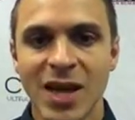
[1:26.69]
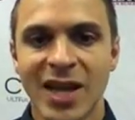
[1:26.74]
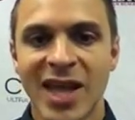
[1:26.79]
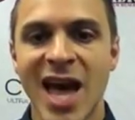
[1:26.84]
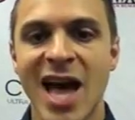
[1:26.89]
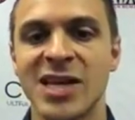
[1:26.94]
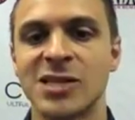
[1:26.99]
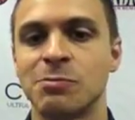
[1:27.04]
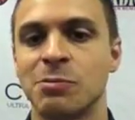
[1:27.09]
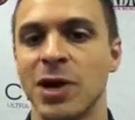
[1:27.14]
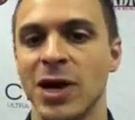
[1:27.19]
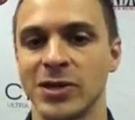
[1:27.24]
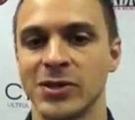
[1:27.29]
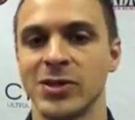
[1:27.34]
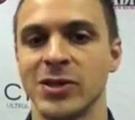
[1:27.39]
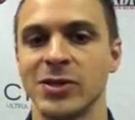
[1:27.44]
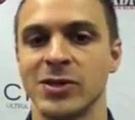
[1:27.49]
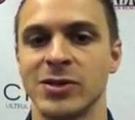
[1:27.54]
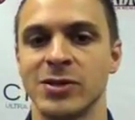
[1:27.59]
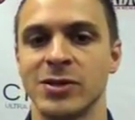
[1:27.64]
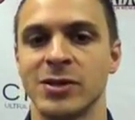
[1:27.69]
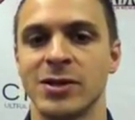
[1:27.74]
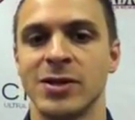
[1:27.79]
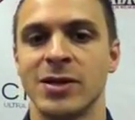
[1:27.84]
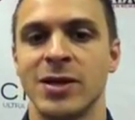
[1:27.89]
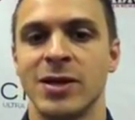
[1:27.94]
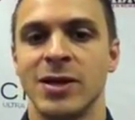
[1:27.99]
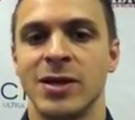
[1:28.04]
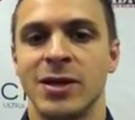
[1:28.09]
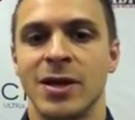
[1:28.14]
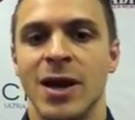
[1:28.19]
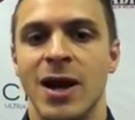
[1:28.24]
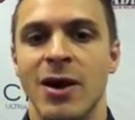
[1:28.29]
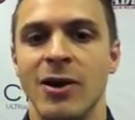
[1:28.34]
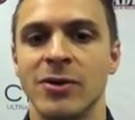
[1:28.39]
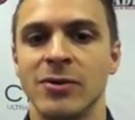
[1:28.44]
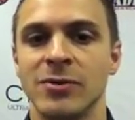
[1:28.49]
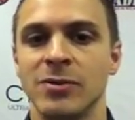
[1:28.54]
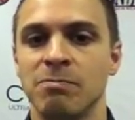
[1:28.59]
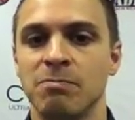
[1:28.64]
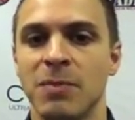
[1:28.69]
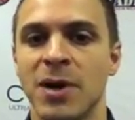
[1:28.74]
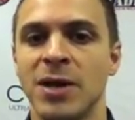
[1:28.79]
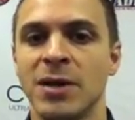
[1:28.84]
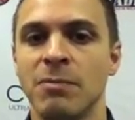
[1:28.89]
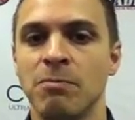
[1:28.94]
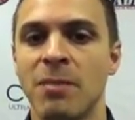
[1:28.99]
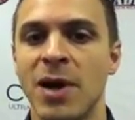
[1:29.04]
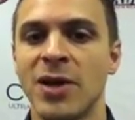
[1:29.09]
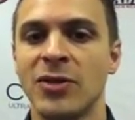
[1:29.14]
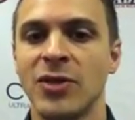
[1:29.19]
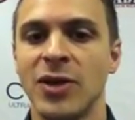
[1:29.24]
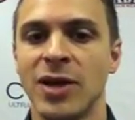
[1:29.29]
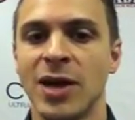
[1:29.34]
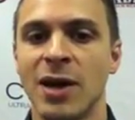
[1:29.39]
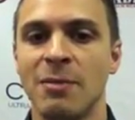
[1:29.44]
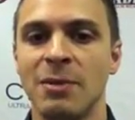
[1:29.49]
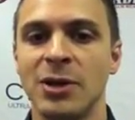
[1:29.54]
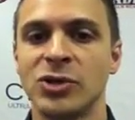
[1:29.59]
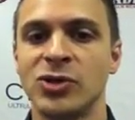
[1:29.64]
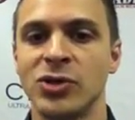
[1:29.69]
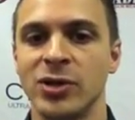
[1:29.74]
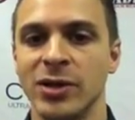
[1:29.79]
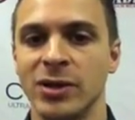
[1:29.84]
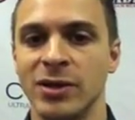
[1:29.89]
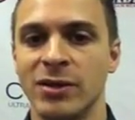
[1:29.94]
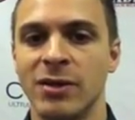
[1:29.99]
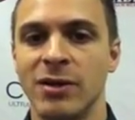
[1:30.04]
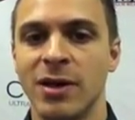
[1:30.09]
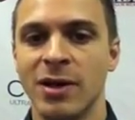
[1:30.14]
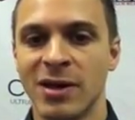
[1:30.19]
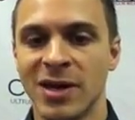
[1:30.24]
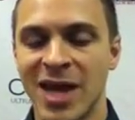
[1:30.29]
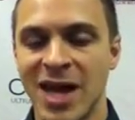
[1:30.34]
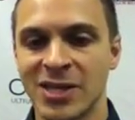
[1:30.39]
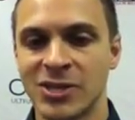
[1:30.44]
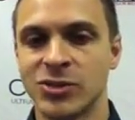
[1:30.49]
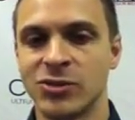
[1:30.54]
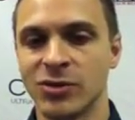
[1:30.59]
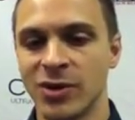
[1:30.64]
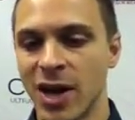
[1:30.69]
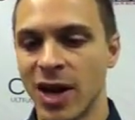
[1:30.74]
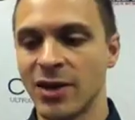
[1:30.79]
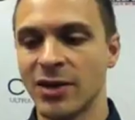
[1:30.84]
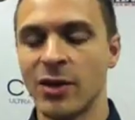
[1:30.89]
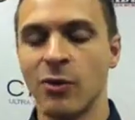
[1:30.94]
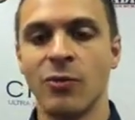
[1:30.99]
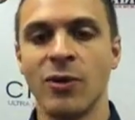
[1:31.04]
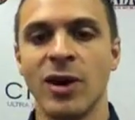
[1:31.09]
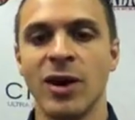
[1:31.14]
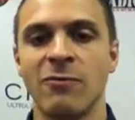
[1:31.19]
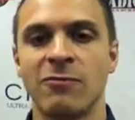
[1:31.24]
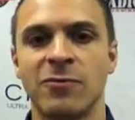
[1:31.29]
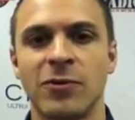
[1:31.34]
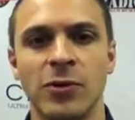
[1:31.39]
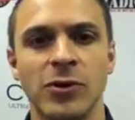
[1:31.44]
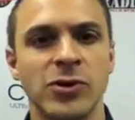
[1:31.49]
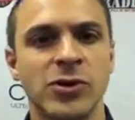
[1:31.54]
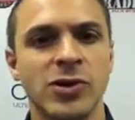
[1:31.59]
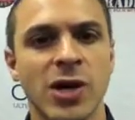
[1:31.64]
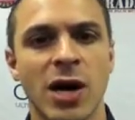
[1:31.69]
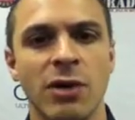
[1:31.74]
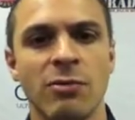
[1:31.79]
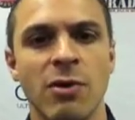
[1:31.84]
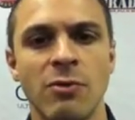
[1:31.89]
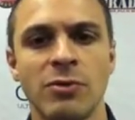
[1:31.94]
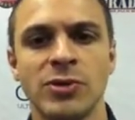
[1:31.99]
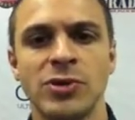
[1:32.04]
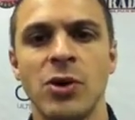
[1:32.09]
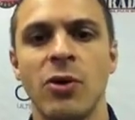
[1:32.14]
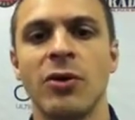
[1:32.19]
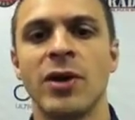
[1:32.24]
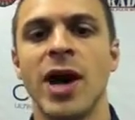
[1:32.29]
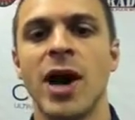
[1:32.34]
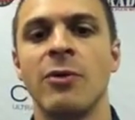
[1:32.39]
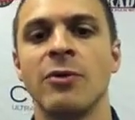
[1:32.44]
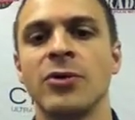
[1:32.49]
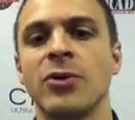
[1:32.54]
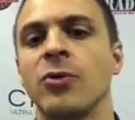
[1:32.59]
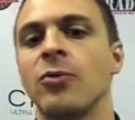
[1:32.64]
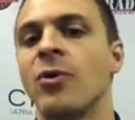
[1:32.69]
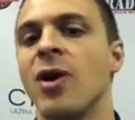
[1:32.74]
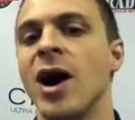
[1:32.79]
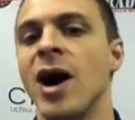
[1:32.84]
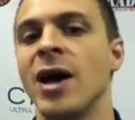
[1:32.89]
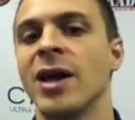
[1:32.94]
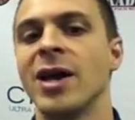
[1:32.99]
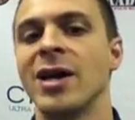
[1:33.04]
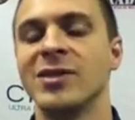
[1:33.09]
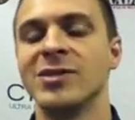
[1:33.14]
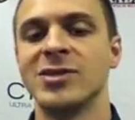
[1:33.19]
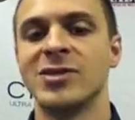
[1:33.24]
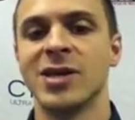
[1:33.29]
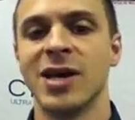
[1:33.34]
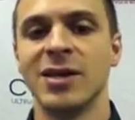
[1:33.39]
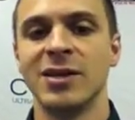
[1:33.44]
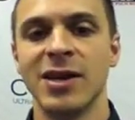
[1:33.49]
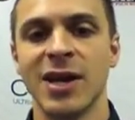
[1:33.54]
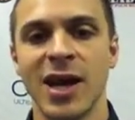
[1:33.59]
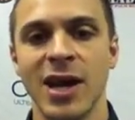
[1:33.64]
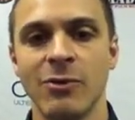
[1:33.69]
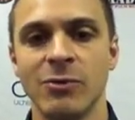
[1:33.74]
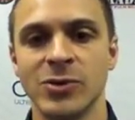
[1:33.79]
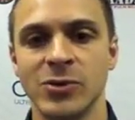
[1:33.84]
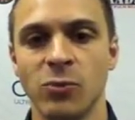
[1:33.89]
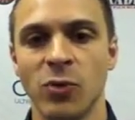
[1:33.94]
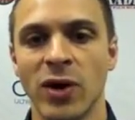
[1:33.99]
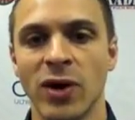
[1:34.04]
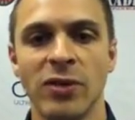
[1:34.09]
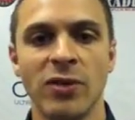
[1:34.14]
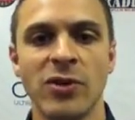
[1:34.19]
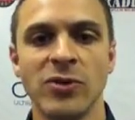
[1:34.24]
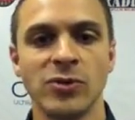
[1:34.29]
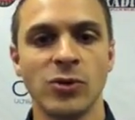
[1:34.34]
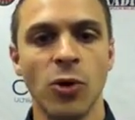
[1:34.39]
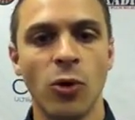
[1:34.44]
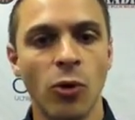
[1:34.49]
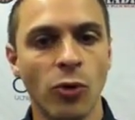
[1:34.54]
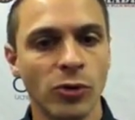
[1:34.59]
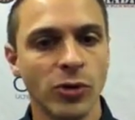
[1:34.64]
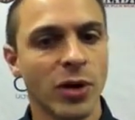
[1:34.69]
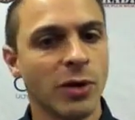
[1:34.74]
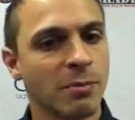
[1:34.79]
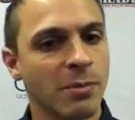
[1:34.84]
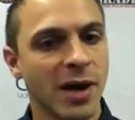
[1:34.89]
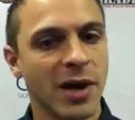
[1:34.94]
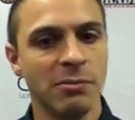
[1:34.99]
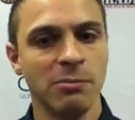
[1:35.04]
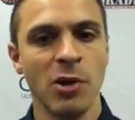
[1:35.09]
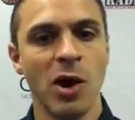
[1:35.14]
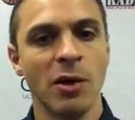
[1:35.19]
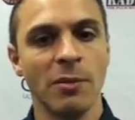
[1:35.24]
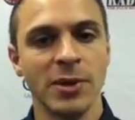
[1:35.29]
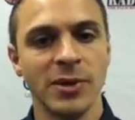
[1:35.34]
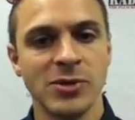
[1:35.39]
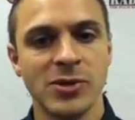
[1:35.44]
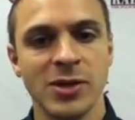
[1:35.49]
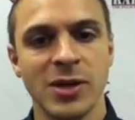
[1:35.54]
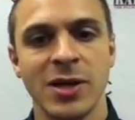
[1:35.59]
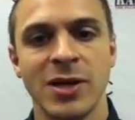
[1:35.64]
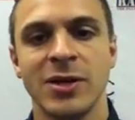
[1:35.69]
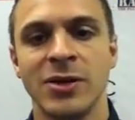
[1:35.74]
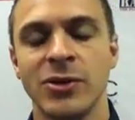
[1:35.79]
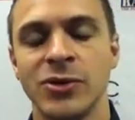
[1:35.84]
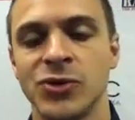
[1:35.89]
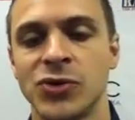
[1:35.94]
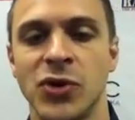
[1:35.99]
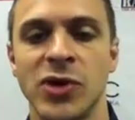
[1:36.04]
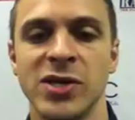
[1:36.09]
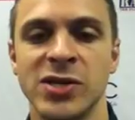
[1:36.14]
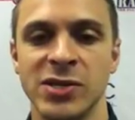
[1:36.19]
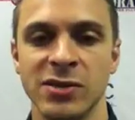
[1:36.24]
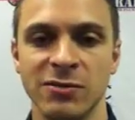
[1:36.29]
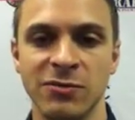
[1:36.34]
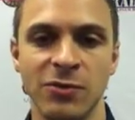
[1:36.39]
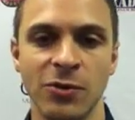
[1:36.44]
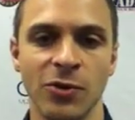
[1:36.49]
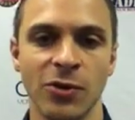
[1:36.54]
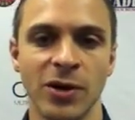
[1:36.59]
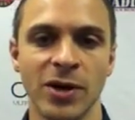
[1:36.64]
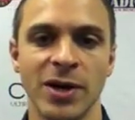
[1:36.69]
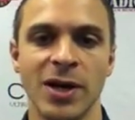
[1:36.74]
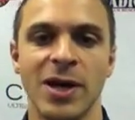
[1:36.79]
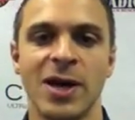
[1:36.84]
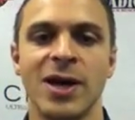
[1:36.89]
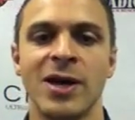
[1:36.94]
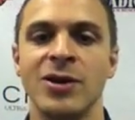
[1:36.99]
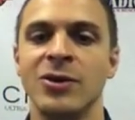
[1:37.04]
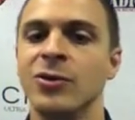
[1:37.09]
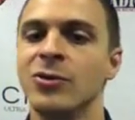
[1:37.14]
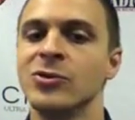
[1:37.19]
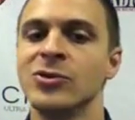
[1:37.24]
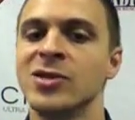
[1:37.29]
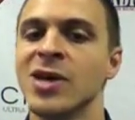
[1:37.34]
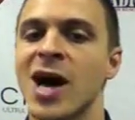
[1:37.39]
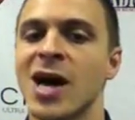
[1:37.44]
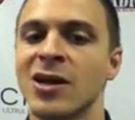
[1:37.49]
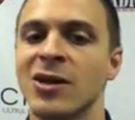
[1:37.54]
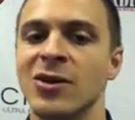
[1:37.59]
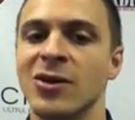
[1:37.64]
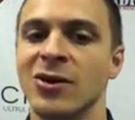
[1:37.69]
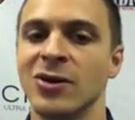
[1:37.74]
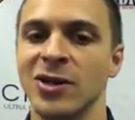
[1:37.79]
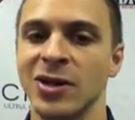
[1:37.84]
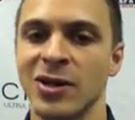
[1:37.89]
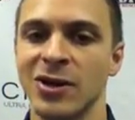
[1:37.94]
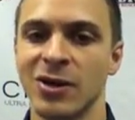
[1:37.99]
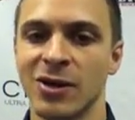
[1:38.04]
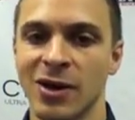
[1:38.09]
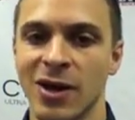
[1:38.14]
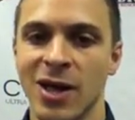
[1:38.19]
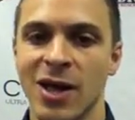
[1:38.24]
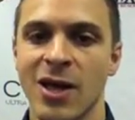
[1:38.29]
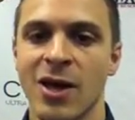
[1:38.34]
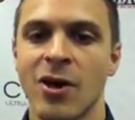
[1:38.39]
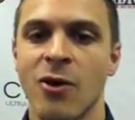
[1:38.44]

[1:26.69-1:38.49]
Gas prices. I made the mention yesterday that when I first saw what was going on with Iran on Sunday, it was one of those hold your butt moments. There's reason for it. News not good here.